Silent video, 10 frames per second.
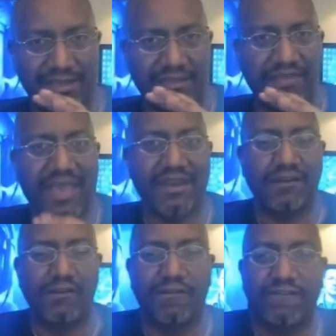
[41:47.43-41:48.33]

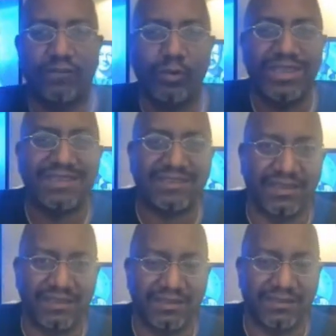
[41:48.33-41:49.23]
that
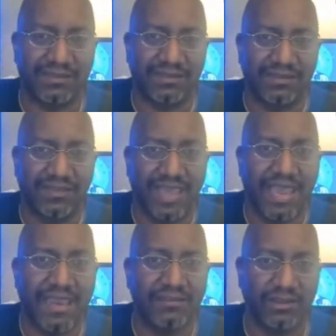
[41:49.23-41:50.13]
freezes the
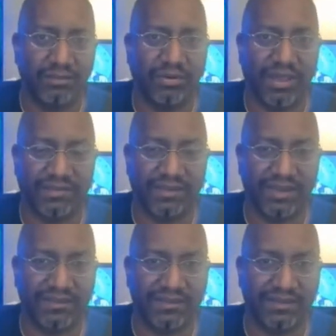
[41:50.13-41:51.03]
aging
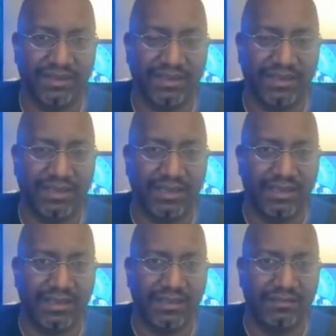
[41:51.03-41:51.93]
process,
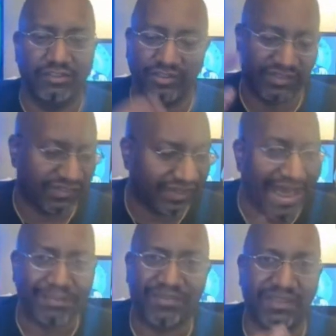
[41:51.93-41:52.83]
just
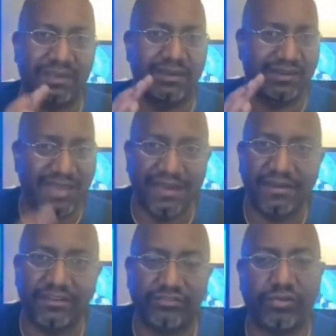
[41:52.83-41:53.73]
stops it dead in
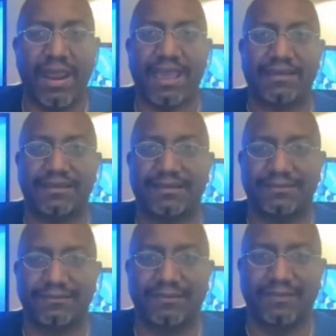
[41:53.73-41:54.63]
its track.
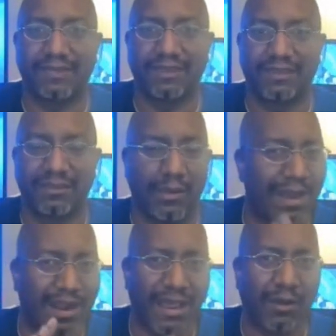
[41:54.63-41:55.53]
No
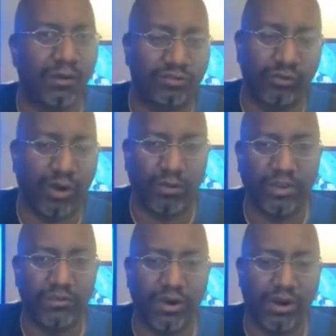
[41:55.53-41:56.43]
matter how old you are, where
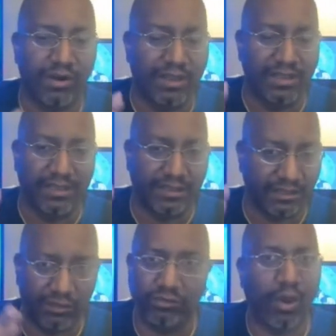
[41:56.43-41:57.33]
you are,
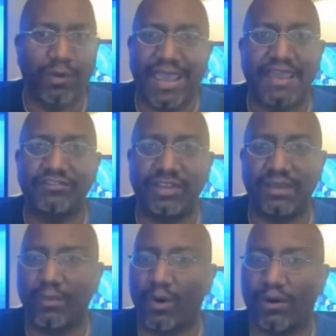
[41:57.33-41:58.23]
you don't age
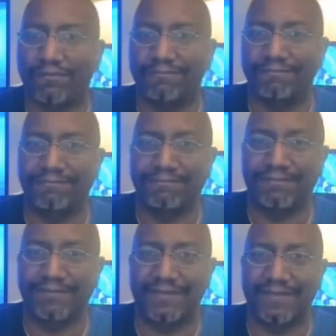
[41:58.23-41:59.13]
anymore.
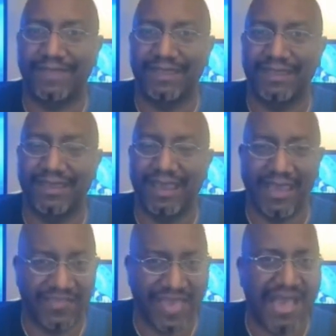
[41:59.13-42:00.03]

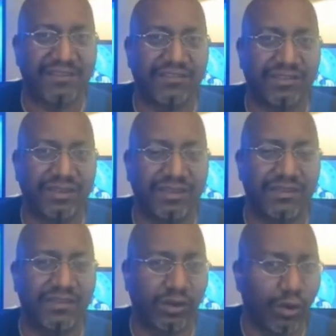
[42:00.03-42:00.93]
And that's
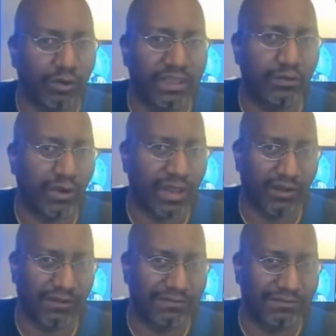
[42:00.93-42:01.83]
the Holy
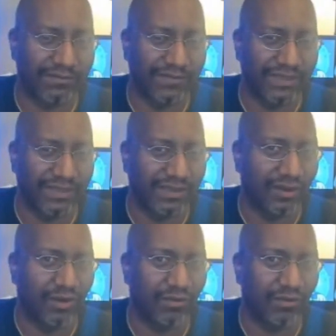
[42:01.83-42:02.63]
Grail. You know,